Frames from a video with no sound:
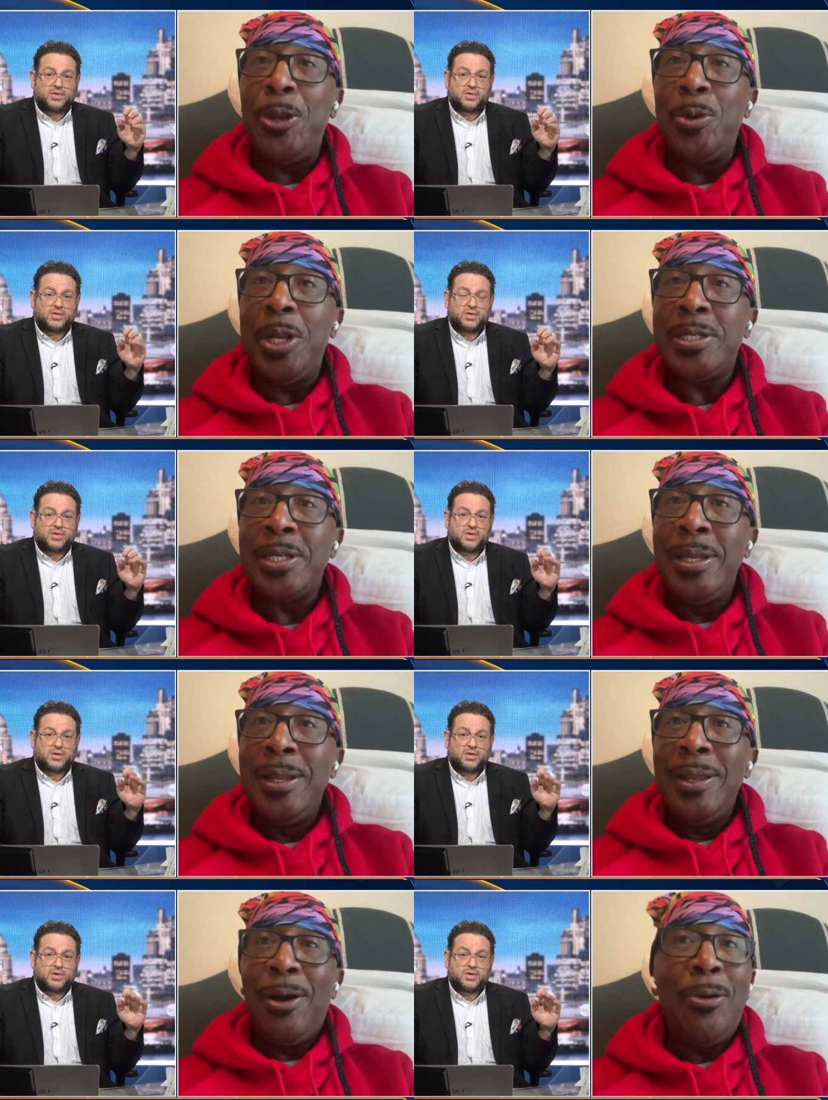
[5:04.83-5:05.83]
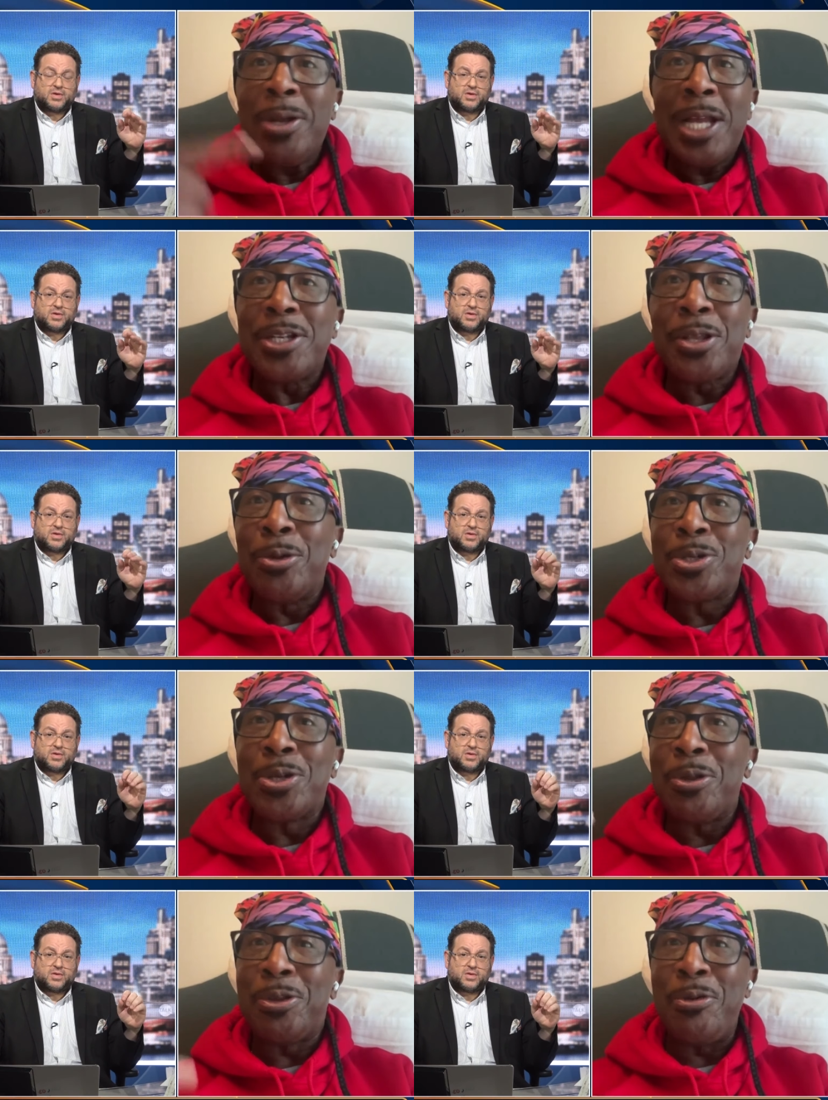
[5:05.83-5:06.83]
Speaker 1: unit, all kinds of
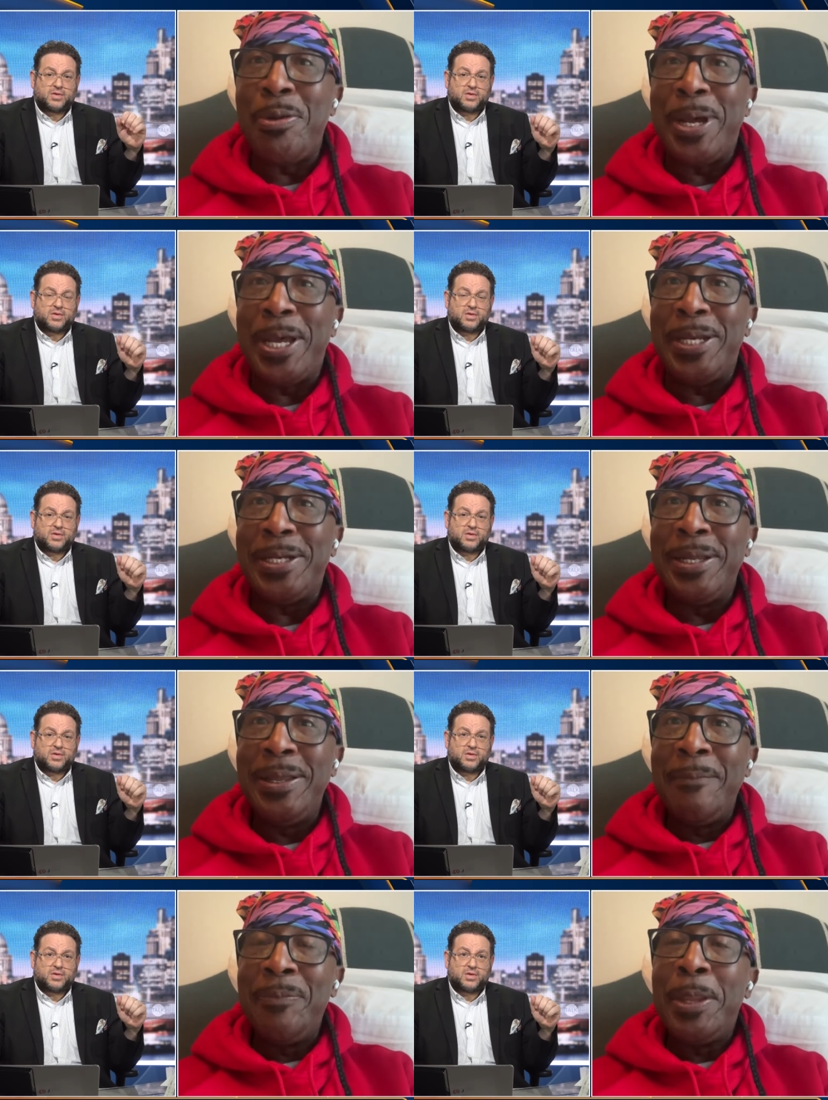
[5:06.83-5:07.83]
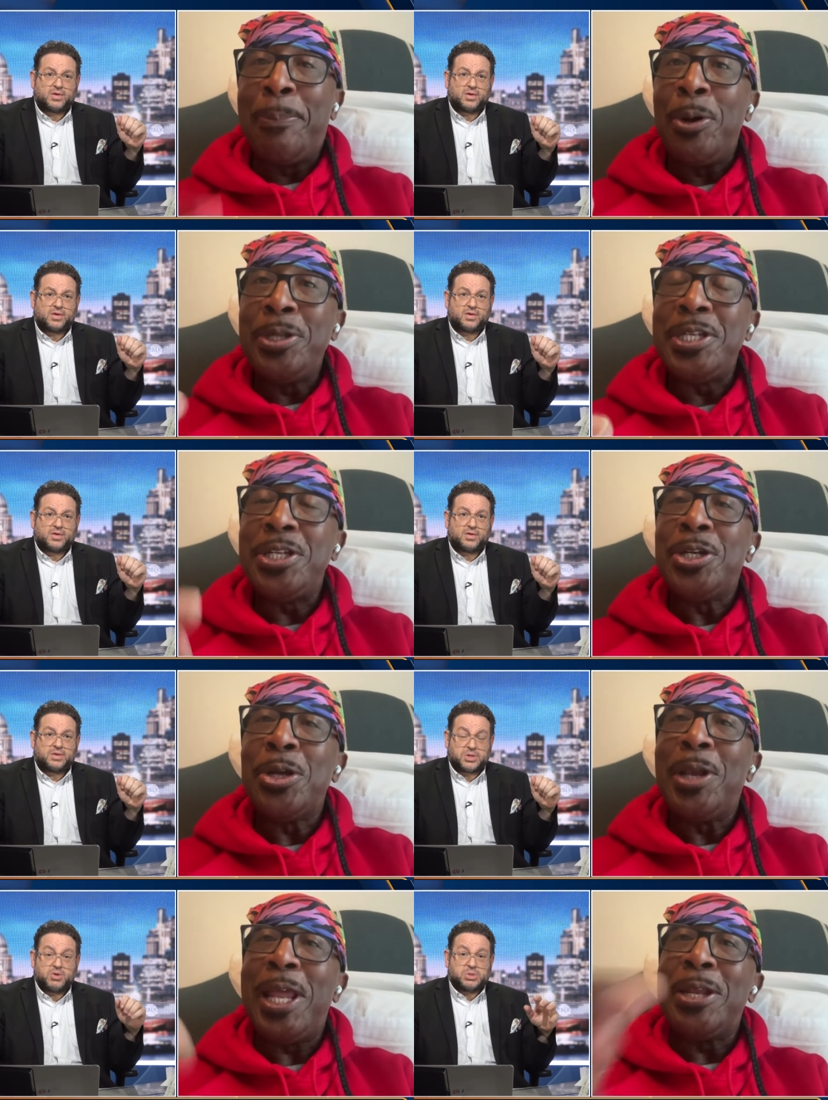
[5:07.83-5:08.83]
thoughts go through your mind. The point is, you
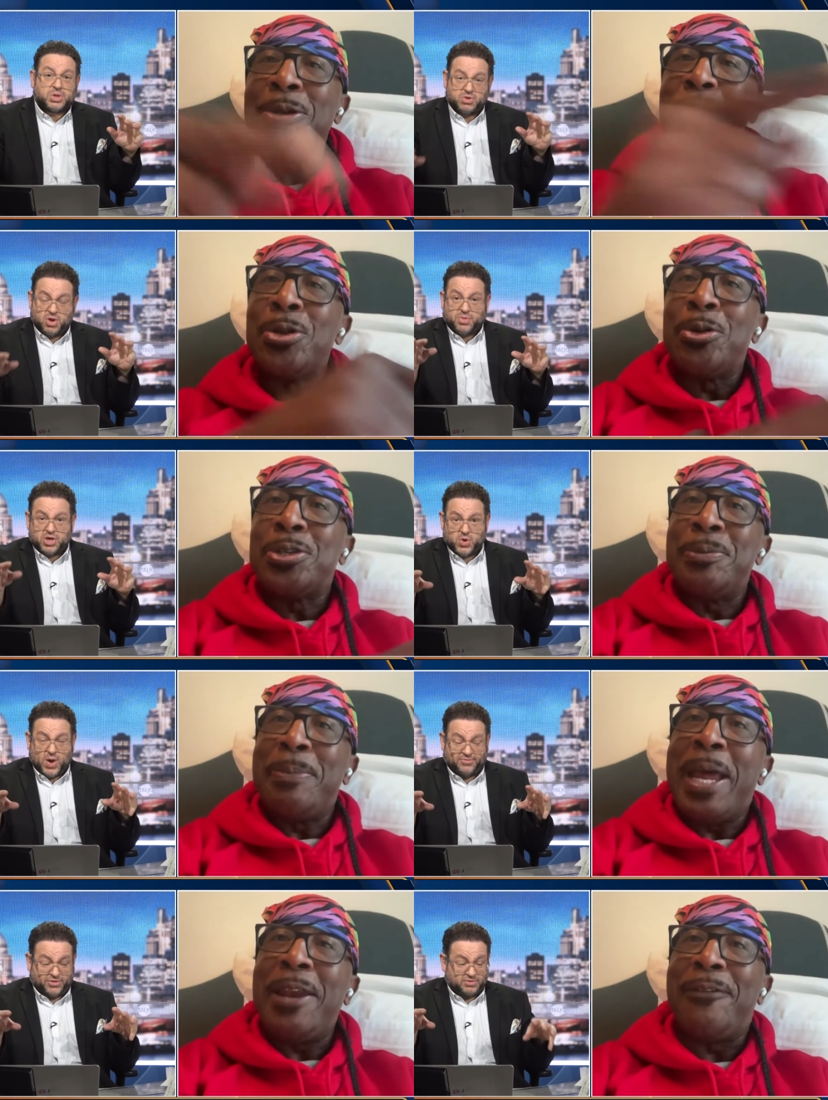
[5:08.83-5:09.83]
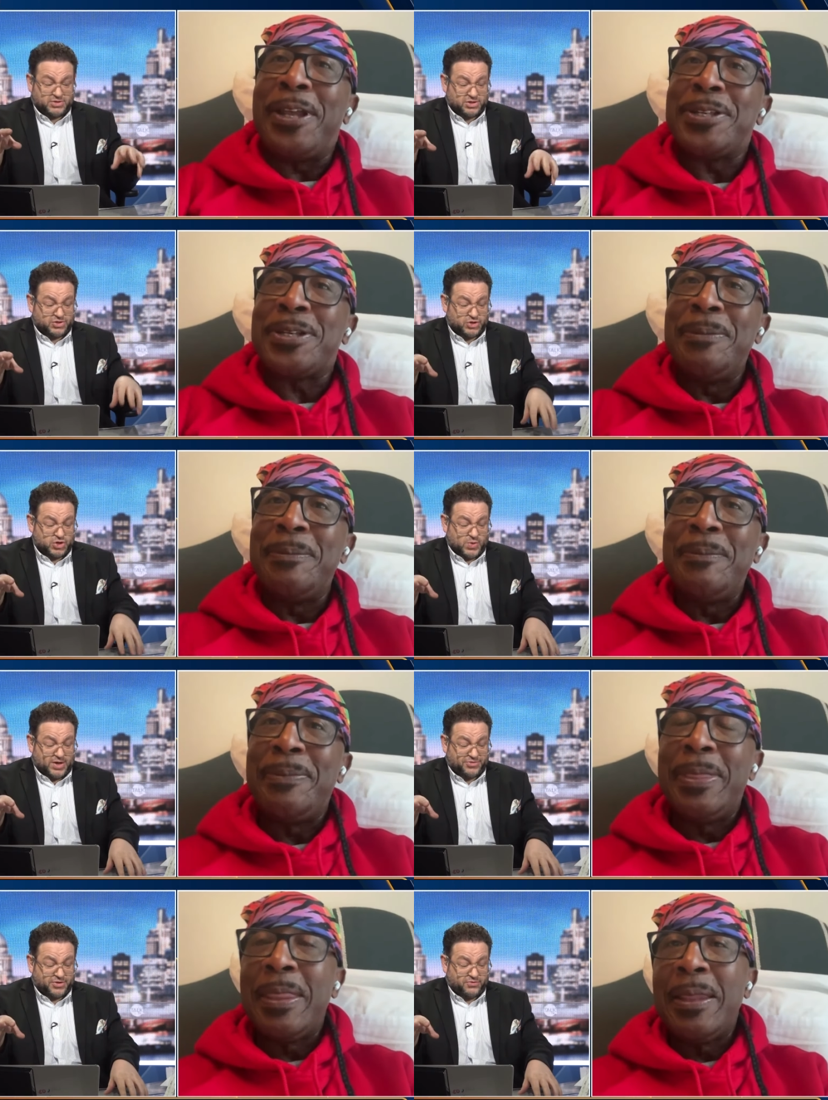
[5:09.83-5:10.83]
don't so, let those you, thoughts you have Those,
Speaker 2: you
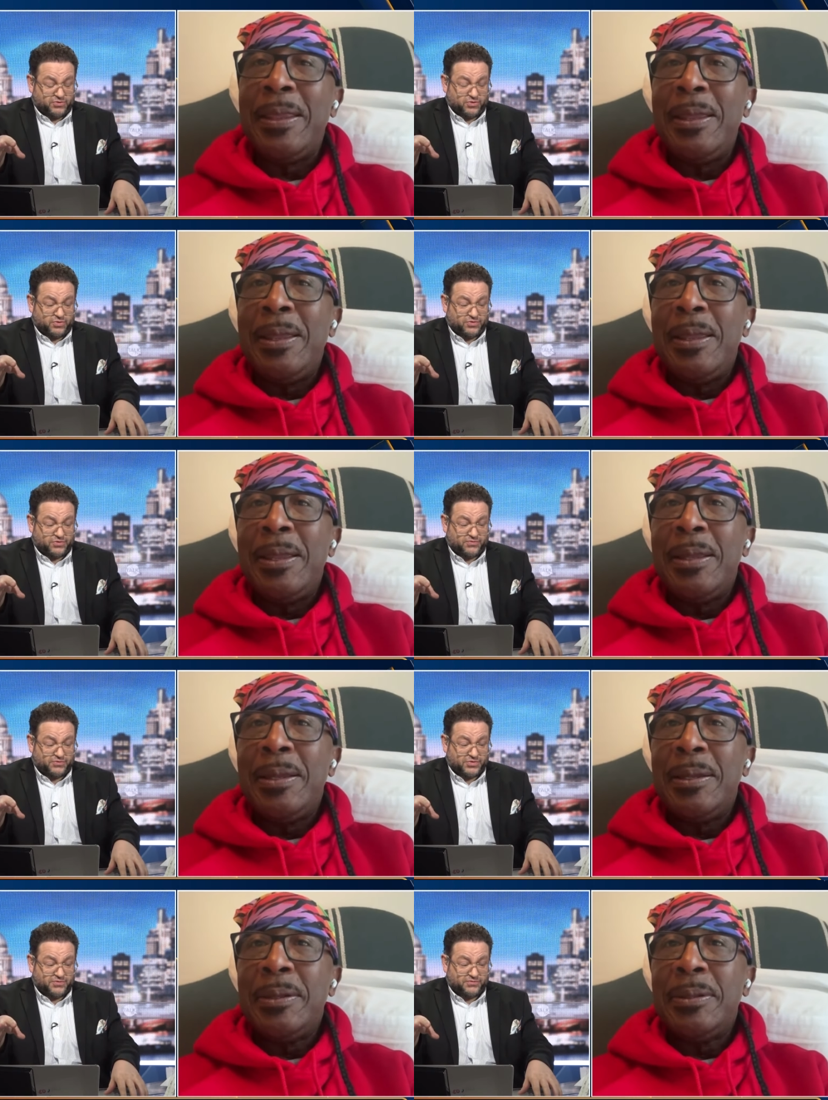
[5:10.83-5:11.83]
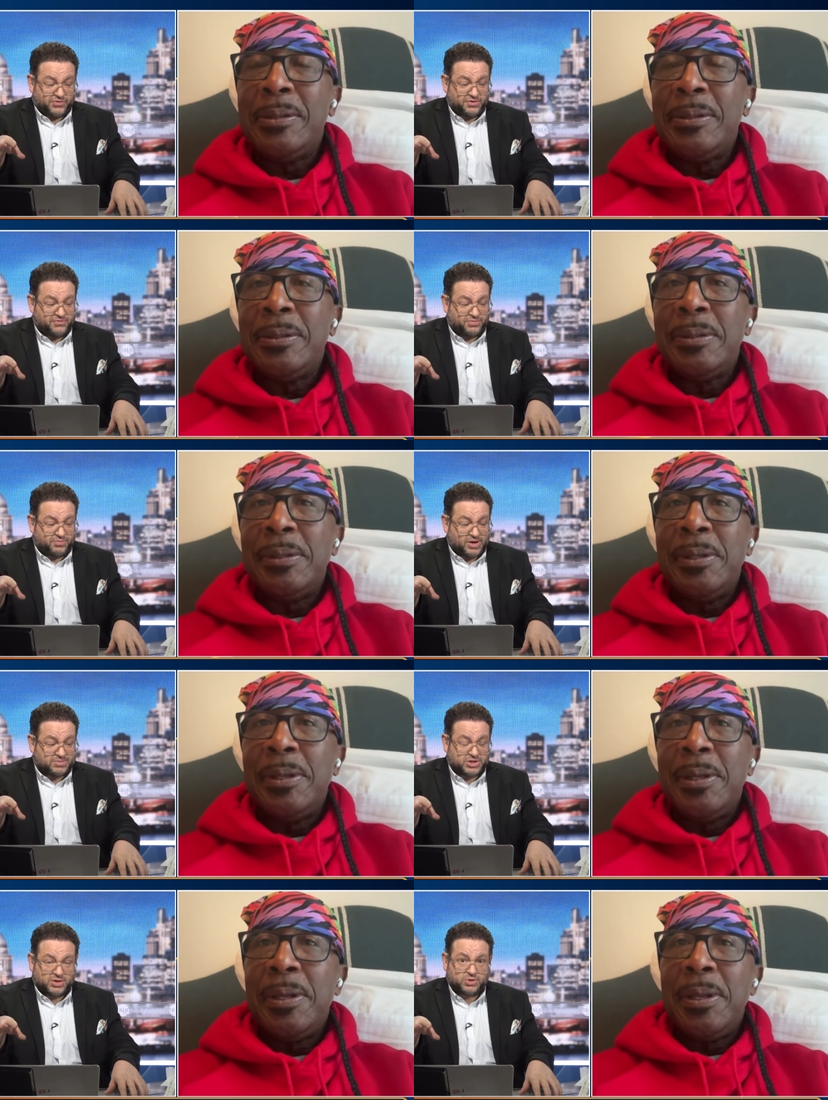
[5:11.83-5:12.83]
have those thoughts of, of, of
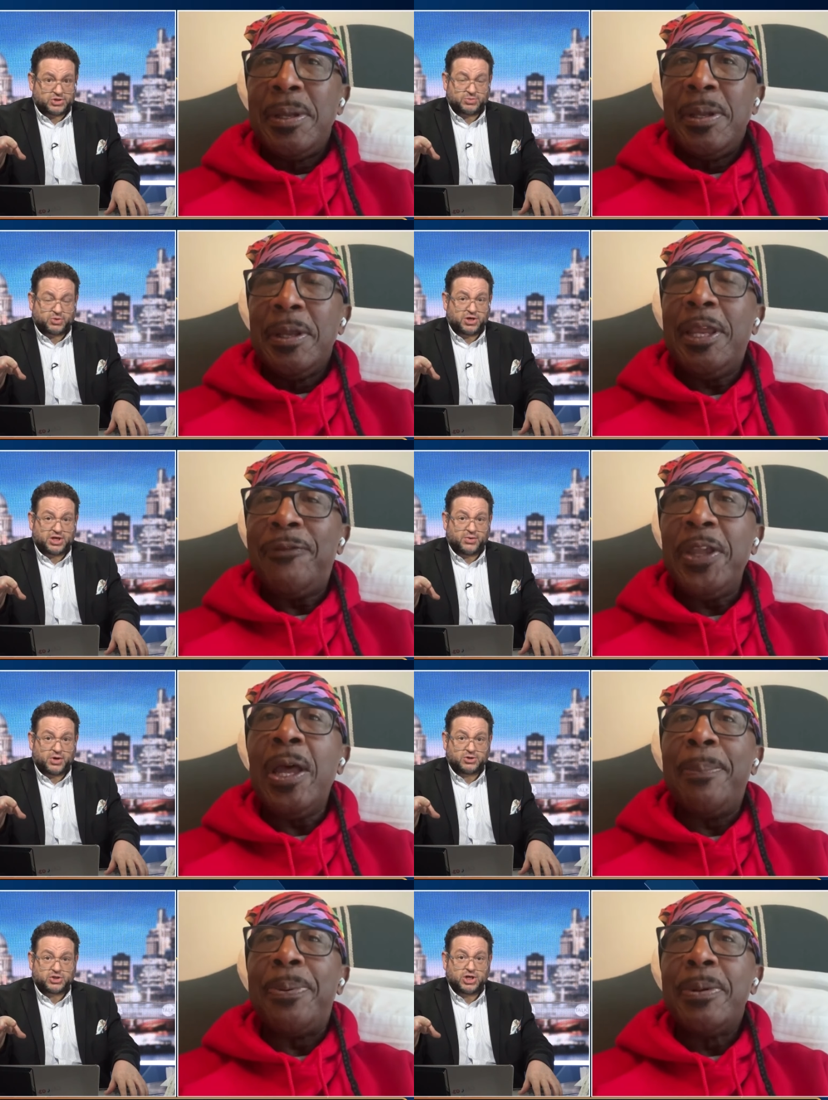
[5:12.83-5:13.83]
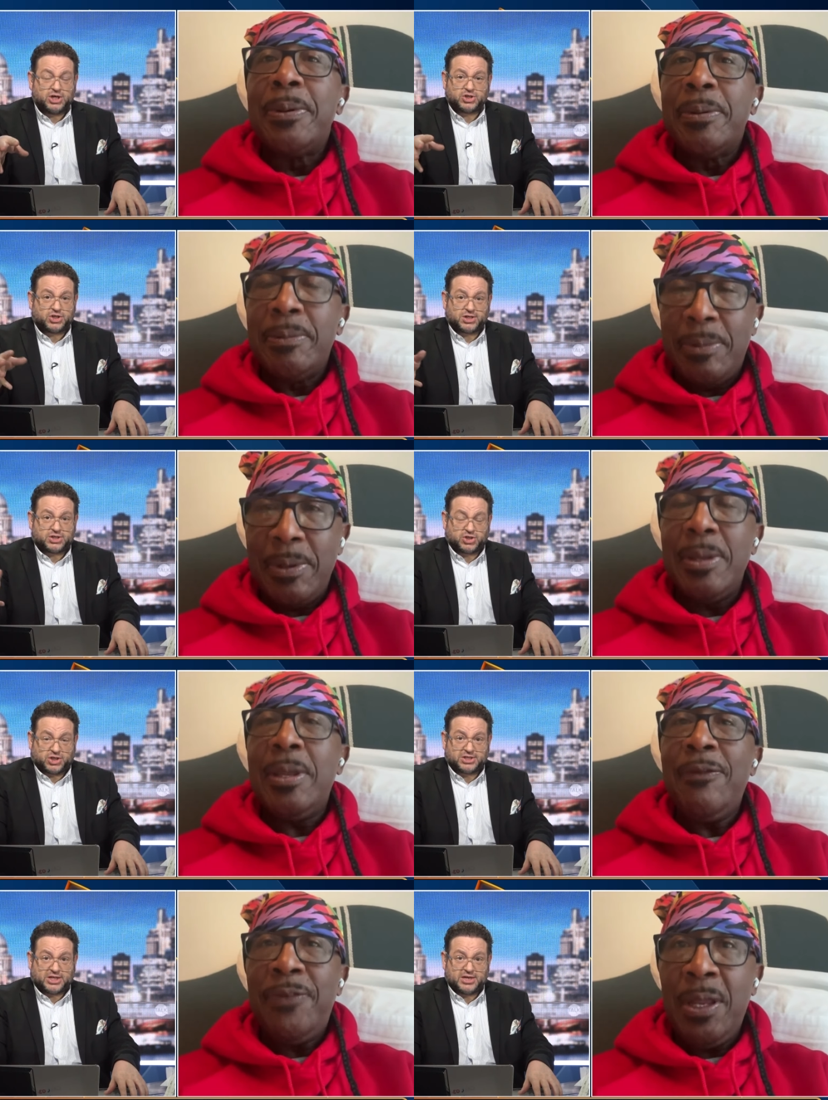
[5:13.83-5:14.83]
perhaps you know what's the point in giving up? On? Should I should
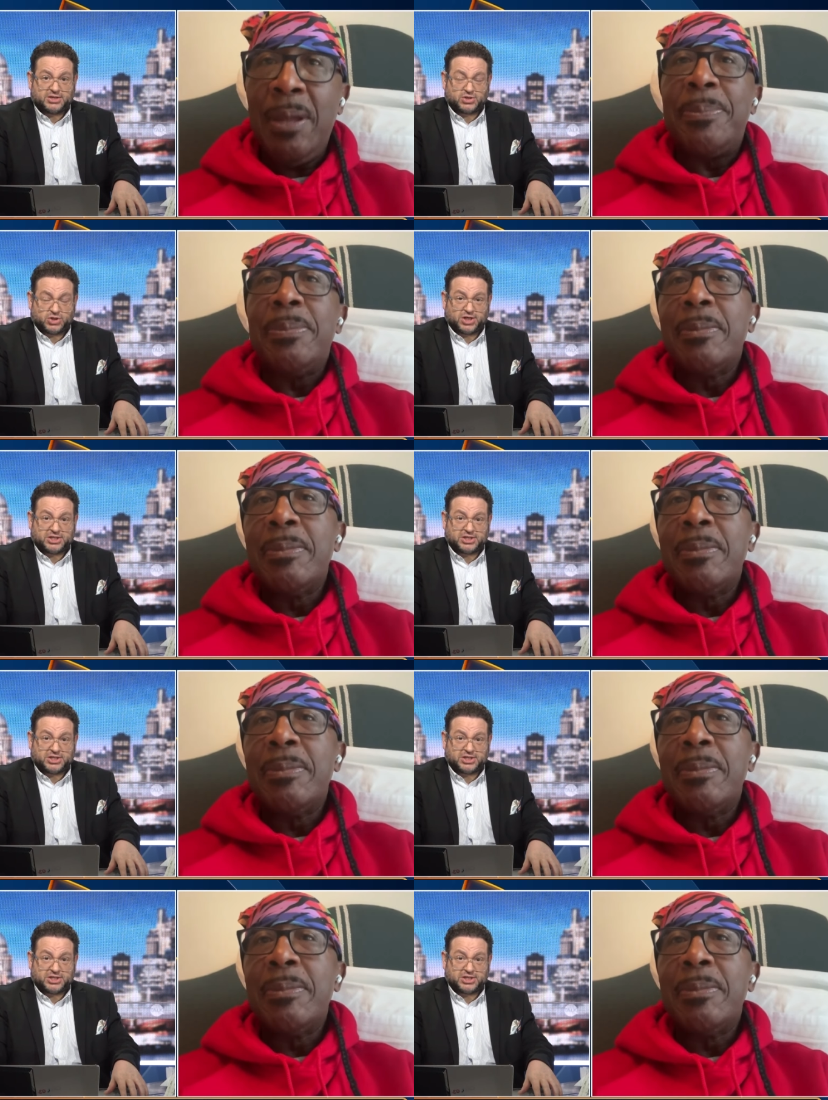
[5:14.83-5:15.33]
I giving take up. should I